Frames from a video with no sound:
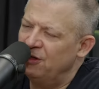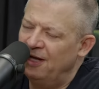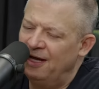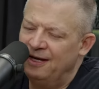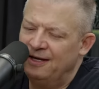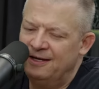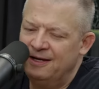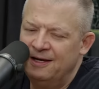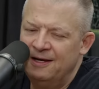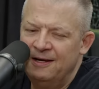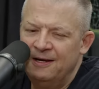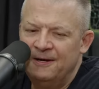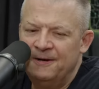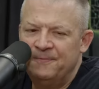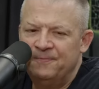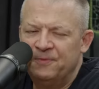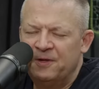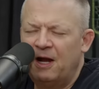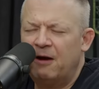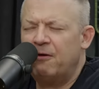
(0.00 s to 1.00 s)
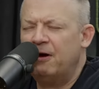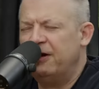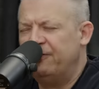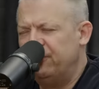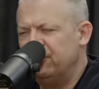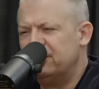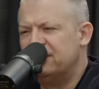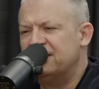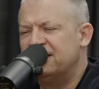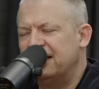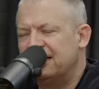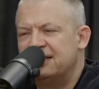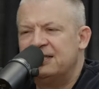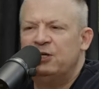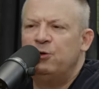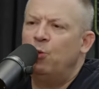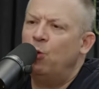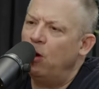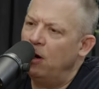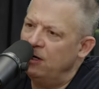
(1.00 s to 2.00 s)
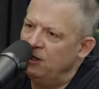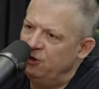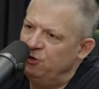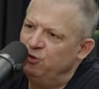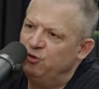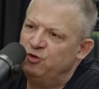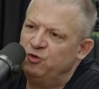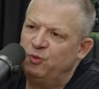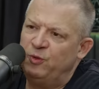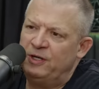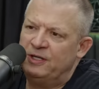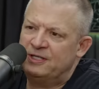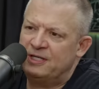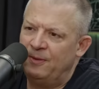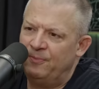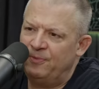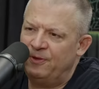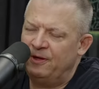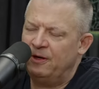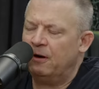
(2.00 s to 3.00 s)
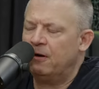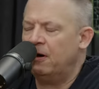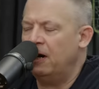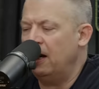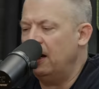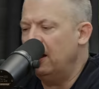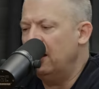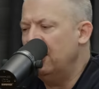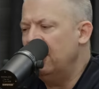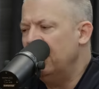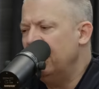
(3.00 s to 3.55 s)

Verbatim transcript: Like, all right, if you're 61 and you tweet something, all right.